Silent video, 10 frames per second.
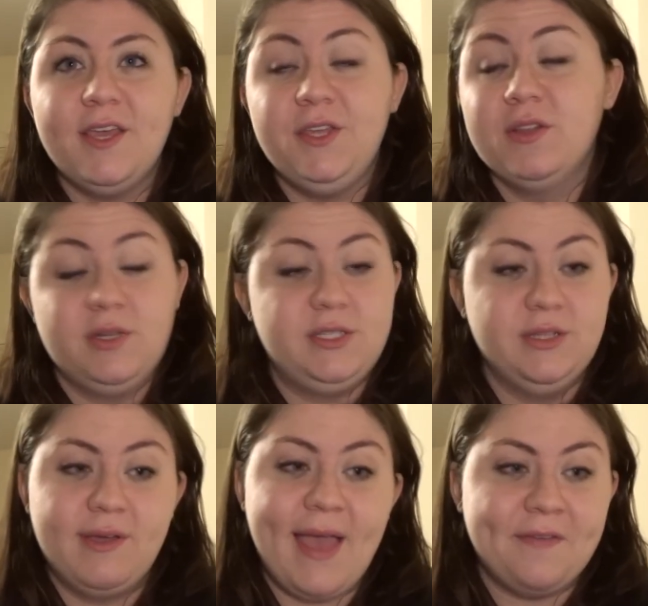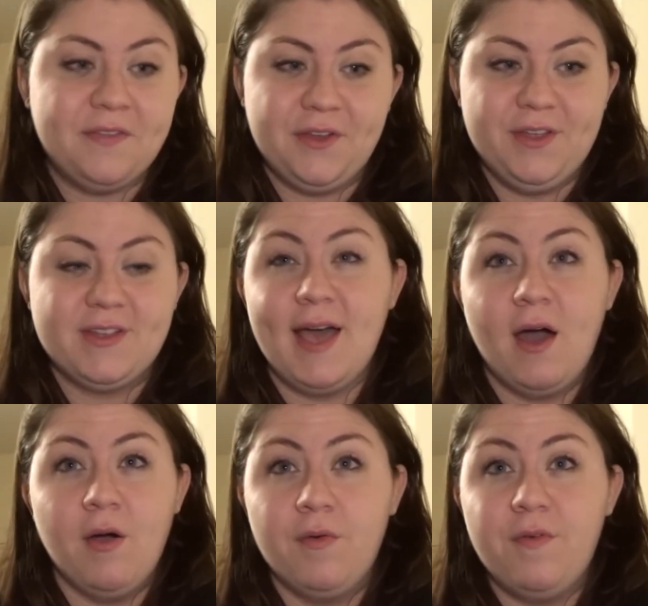you learn to look after
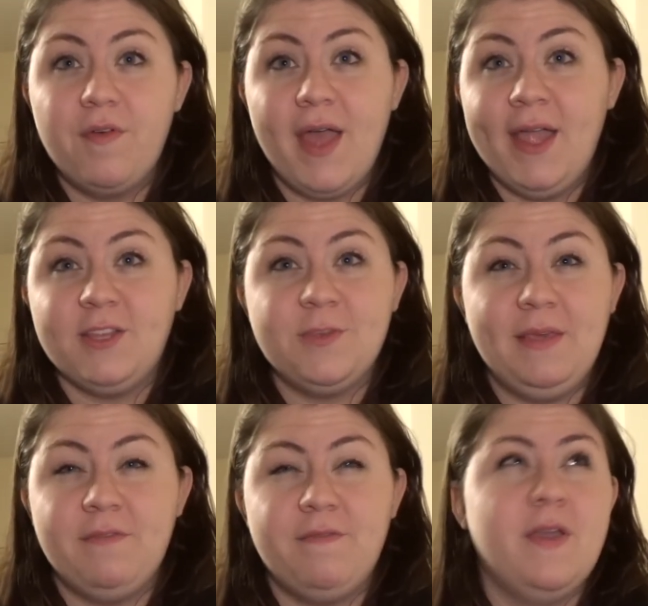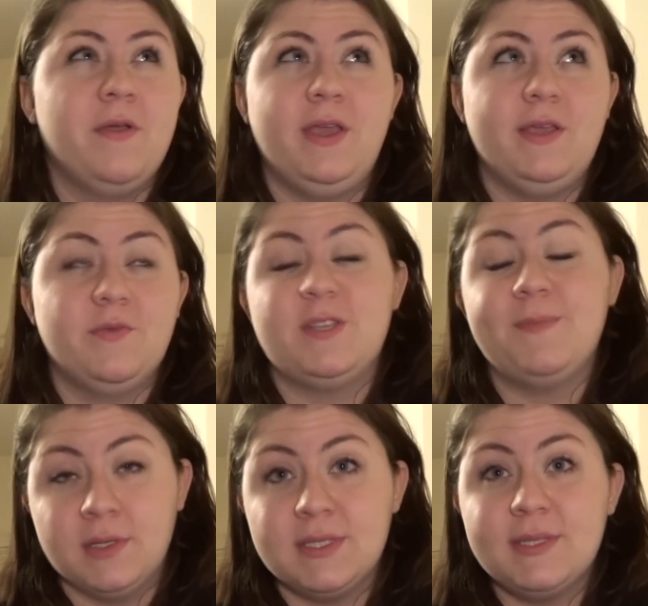yourself and to be very
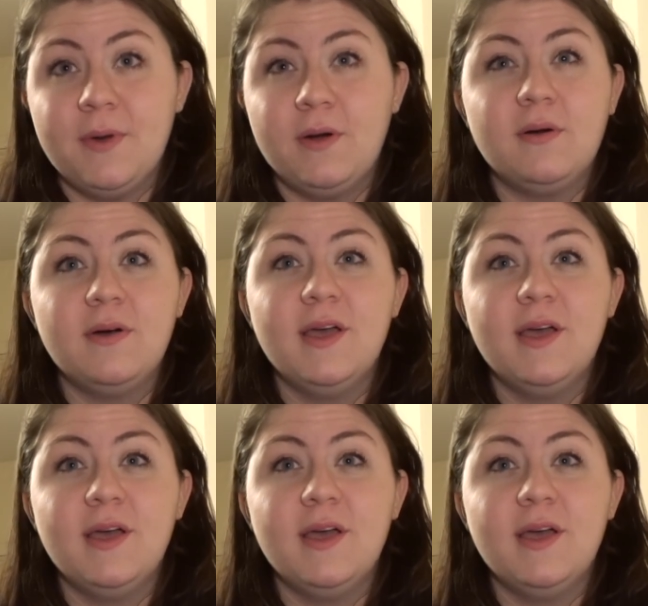responsible